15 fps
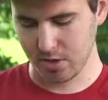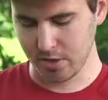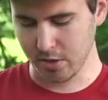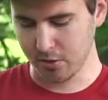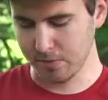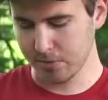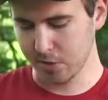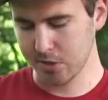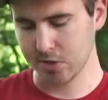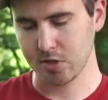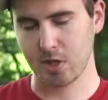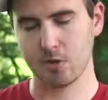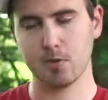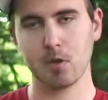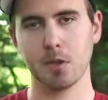Another feature
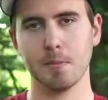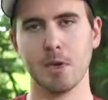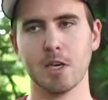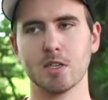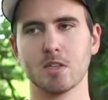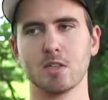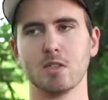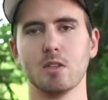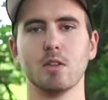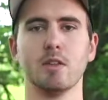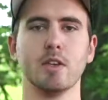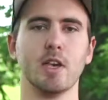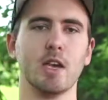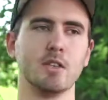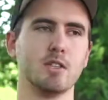that really makes
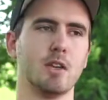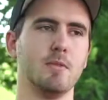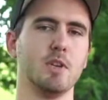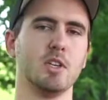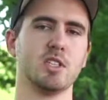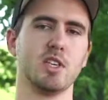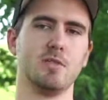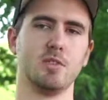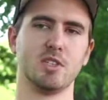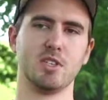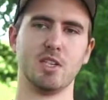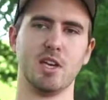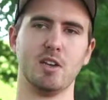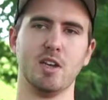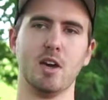the A77
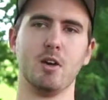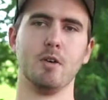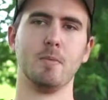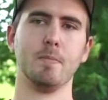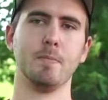stand out